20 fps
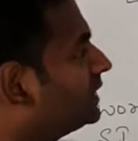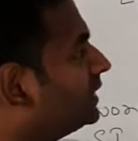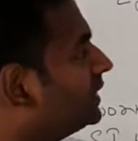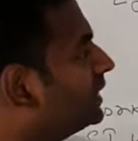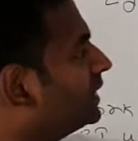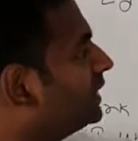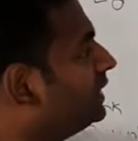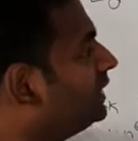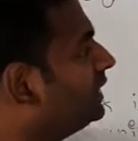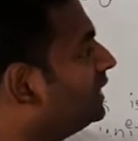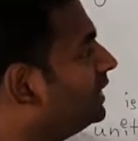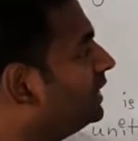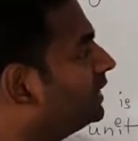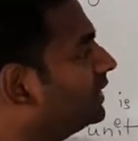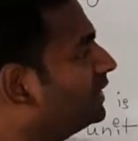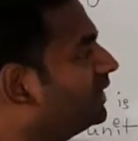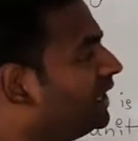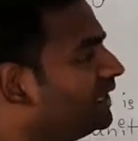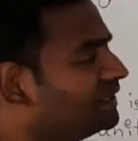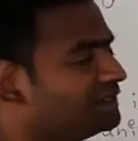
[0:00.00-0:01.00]
are the
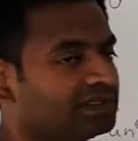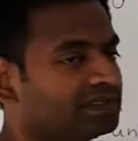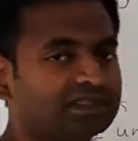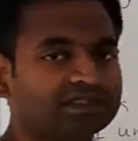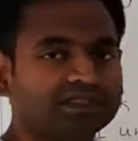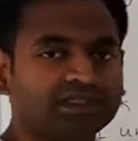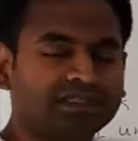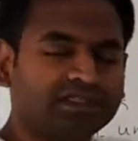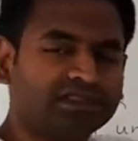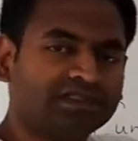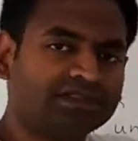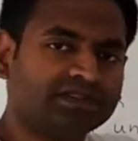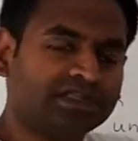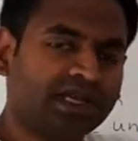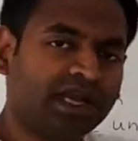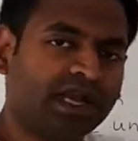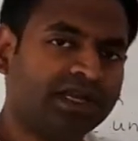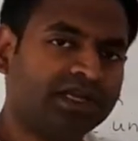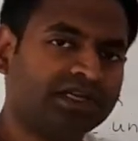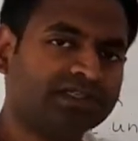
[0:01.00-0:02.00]
cases, and this is
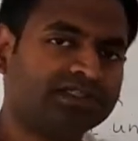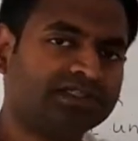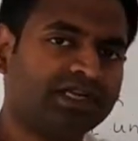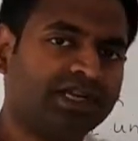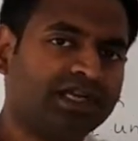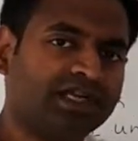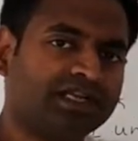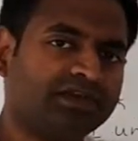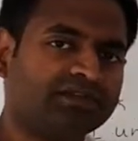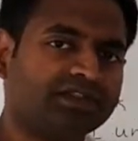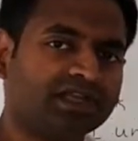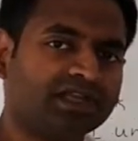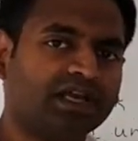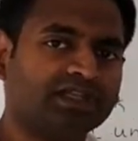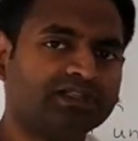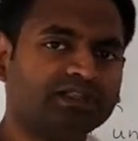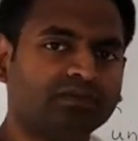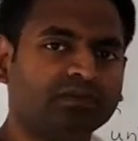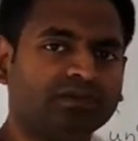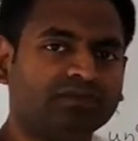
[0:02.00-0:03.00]
the understanding of the
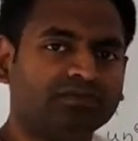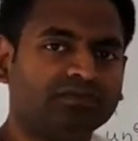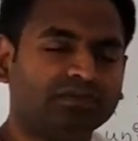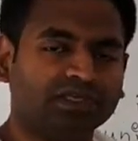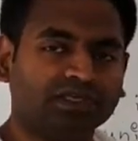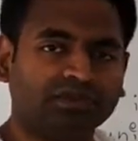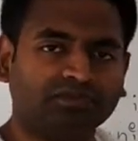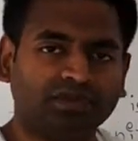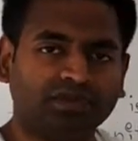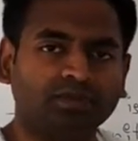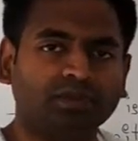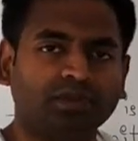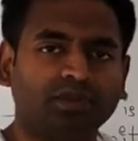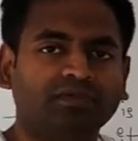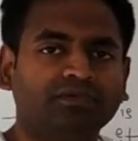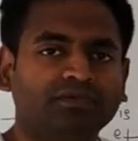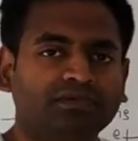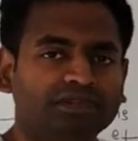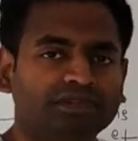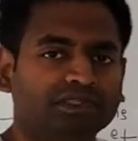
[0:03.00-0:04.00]
concept of work from
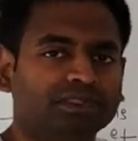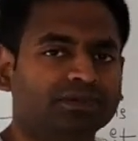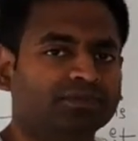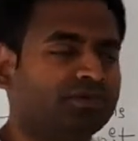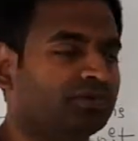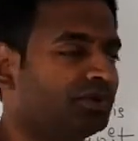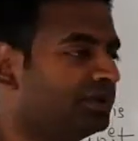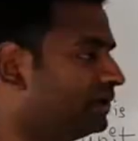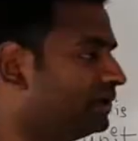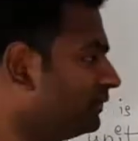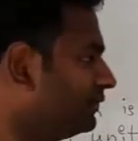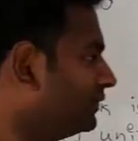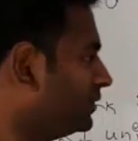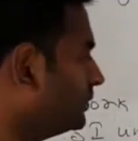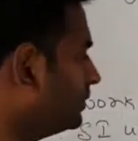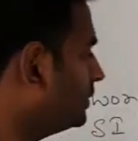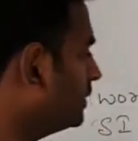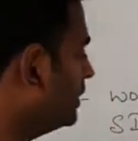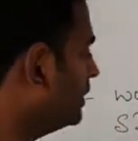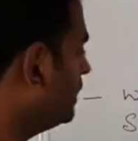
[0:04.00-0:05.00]
the physics point of
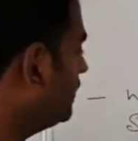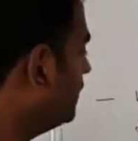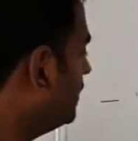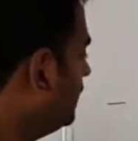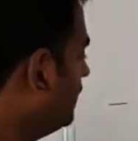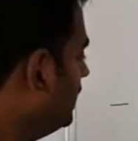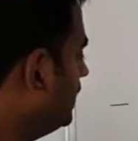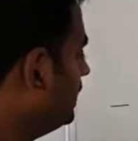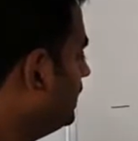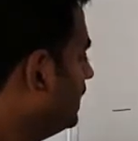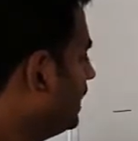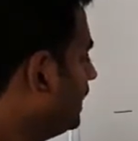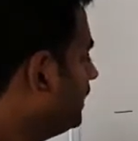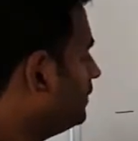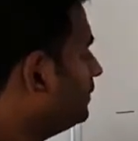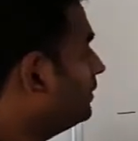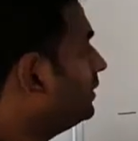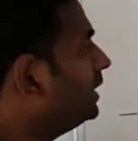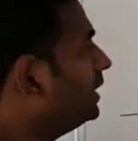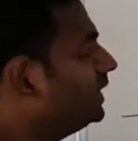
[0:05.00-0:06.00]
view.
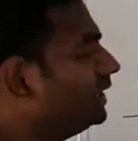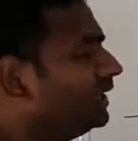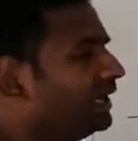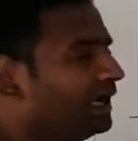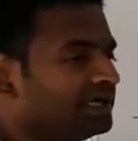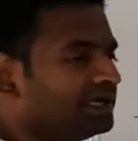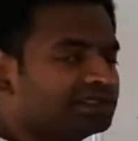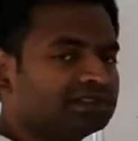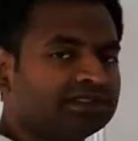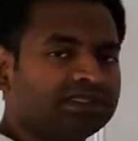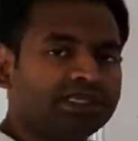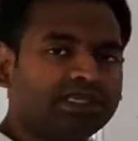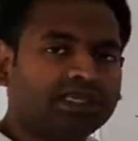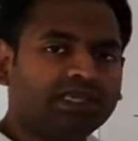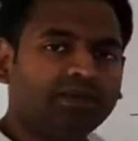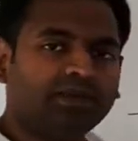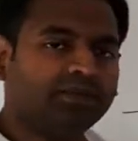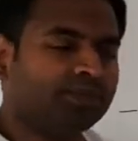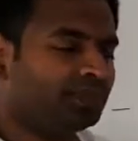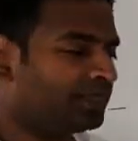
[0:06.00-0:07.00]
Now let us
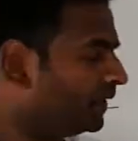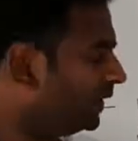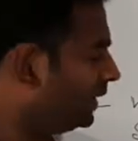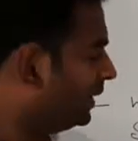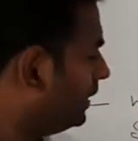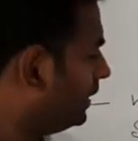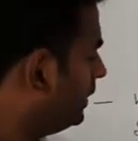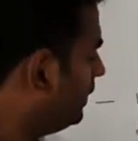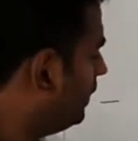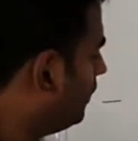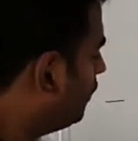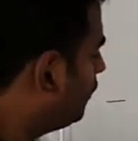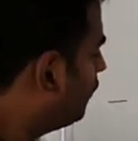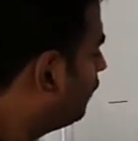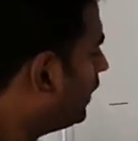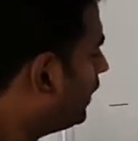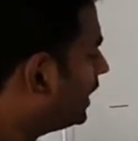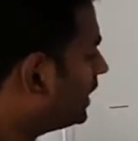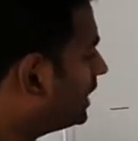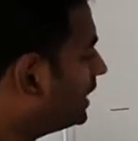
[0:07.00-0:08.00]
see,
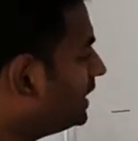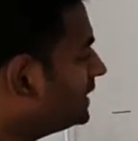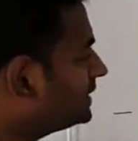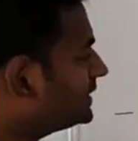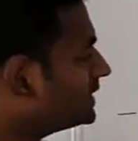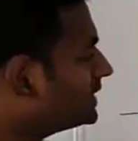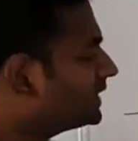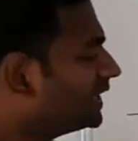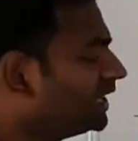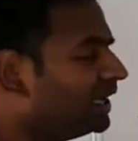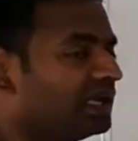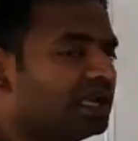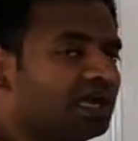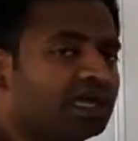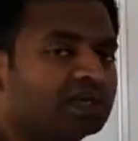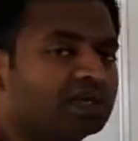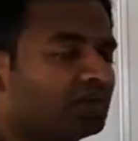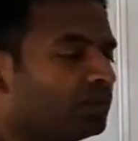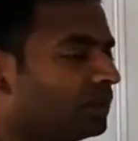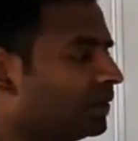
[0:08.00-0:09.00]
work is a
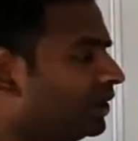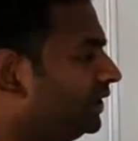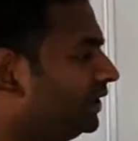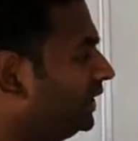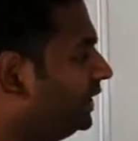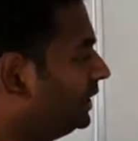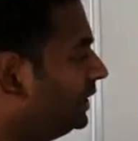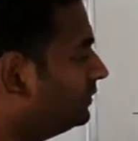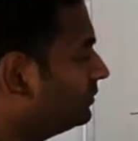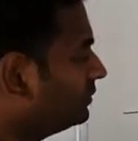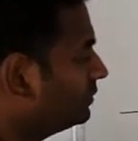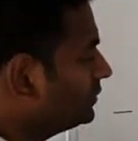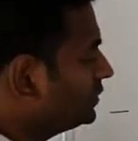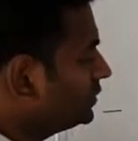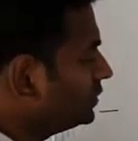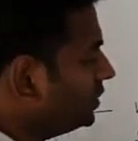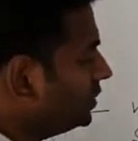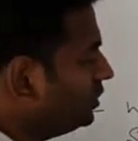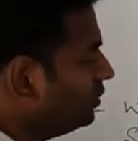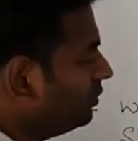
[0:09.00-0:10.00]
scalar quantity.
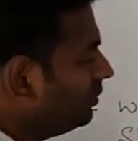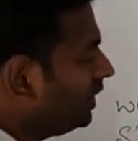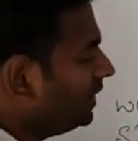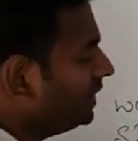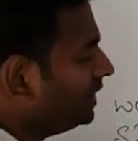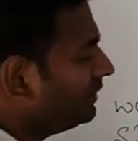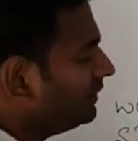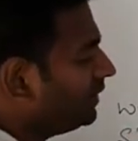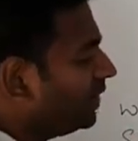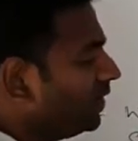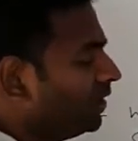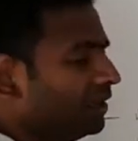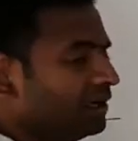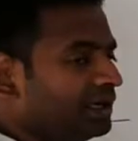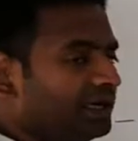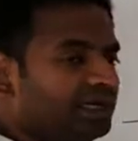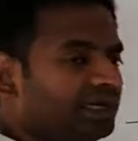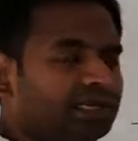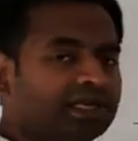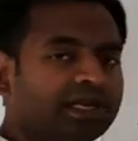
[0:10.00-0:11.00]
So you might have
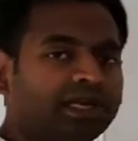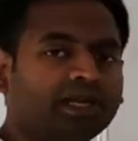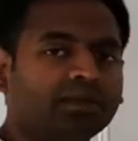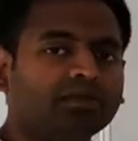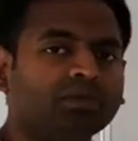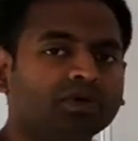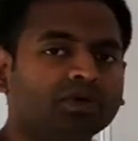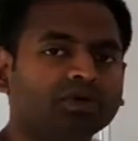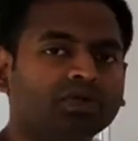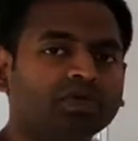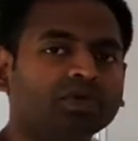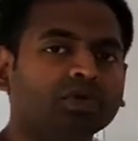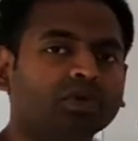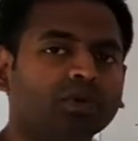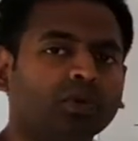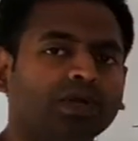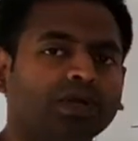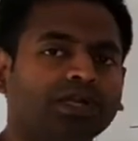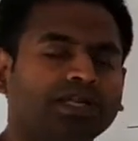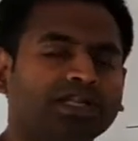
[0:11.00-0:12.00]
already read about two
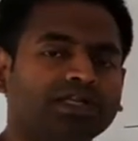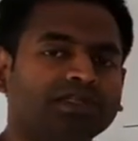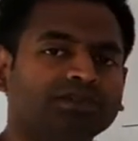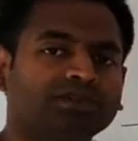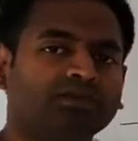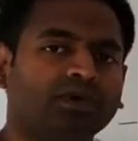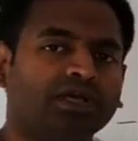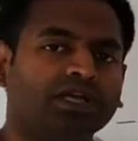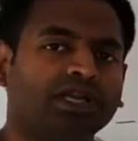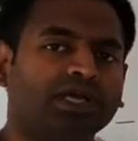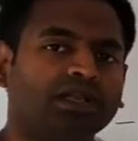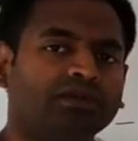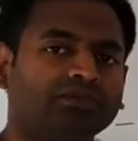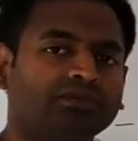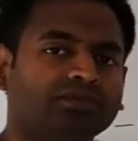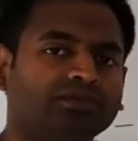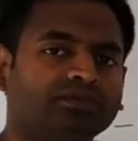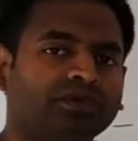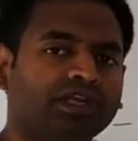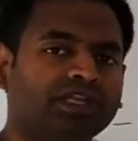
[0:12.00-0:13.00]
quantities,
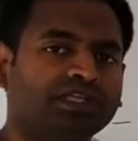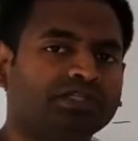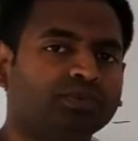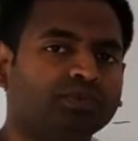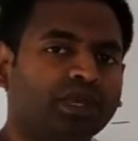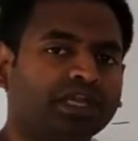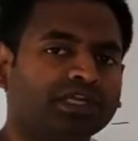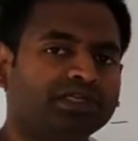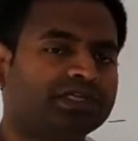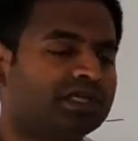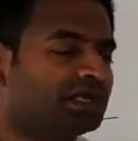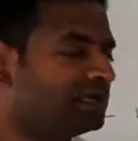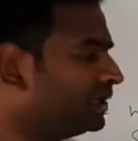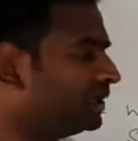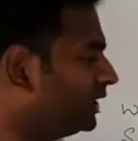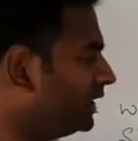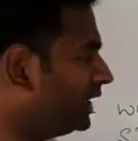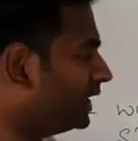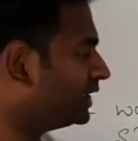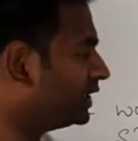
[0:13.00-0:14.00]
one is vector,
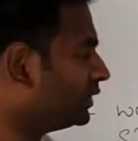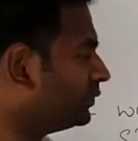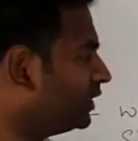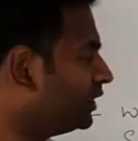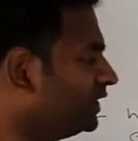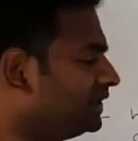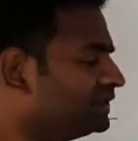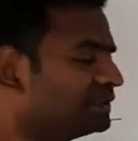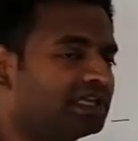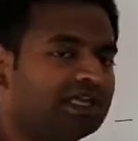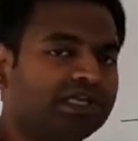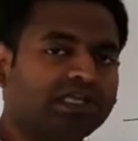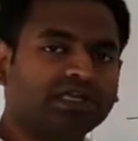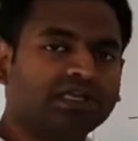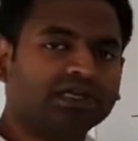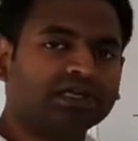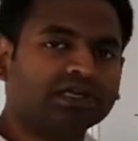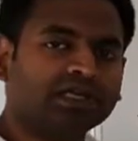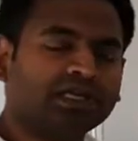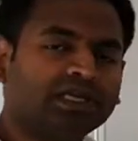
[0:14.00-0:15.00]
another one is
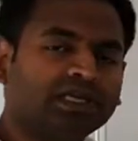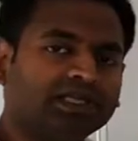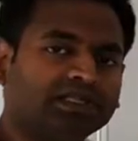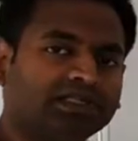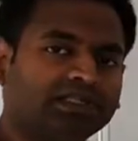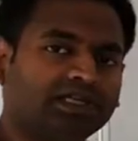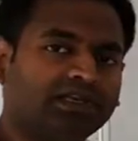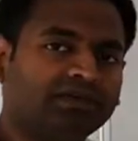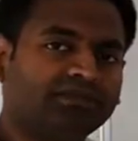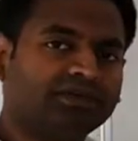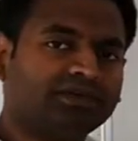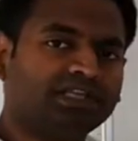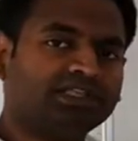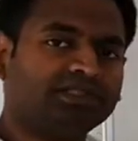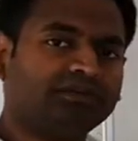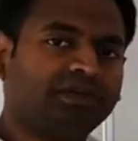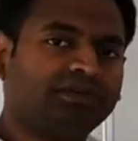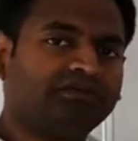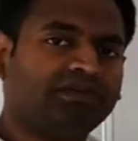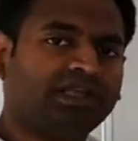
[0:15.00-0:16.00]
scalar. The difference
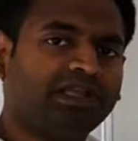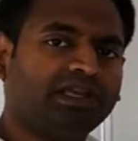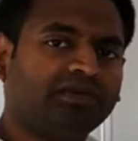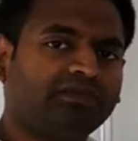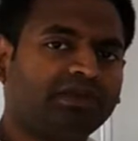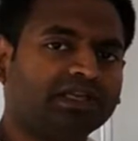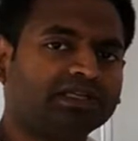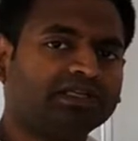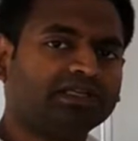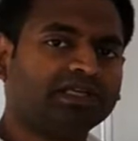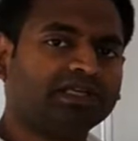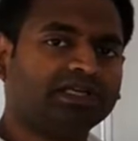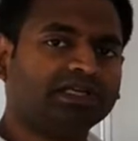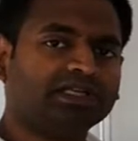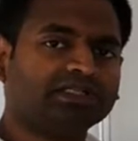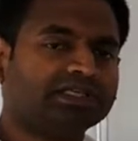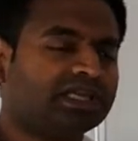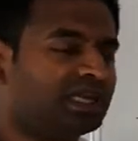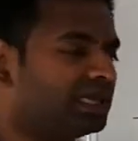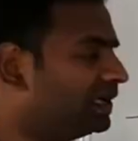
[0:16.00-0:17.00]
between a vector and
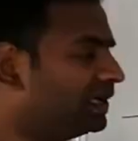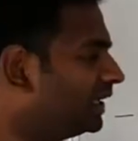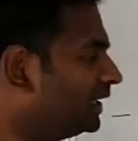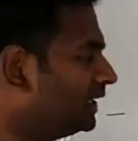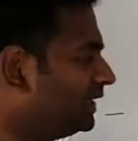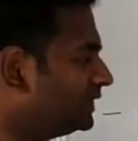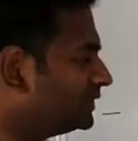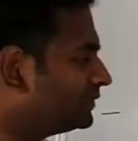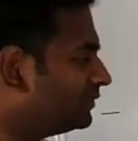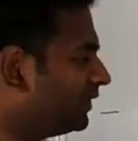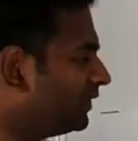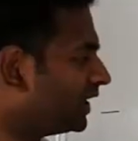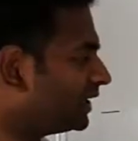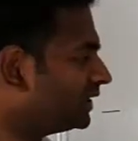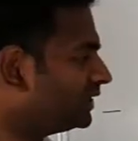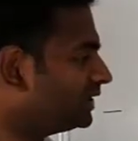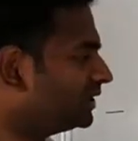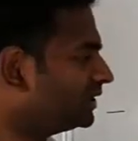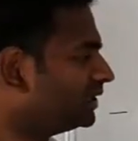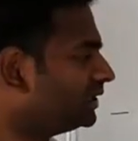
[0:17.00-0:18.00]
a scalar is
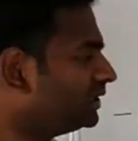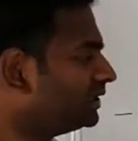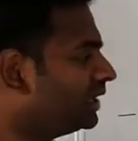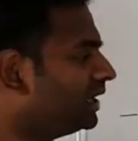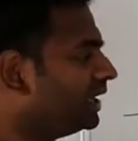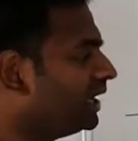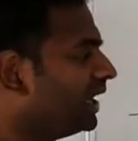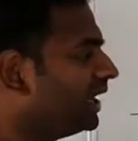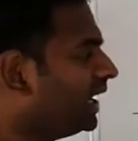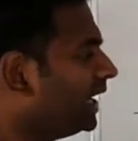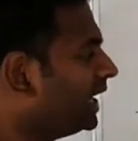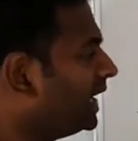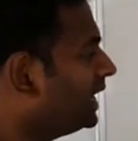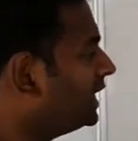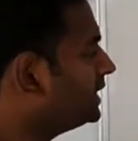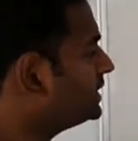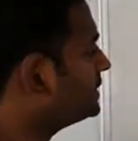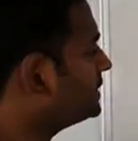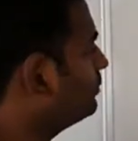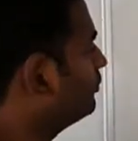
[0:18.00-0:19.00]
vector
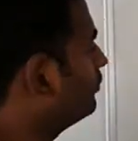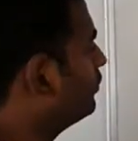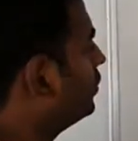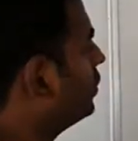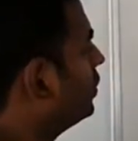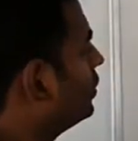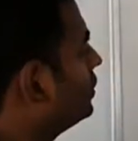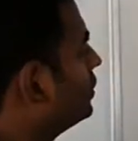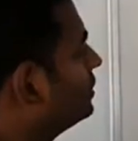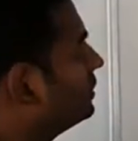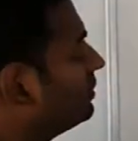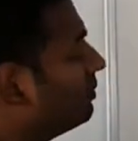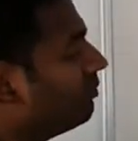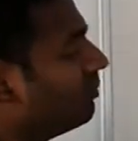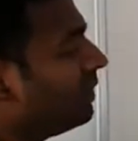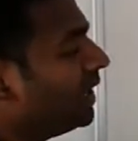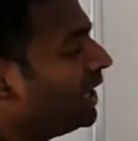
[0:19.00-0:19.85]
has both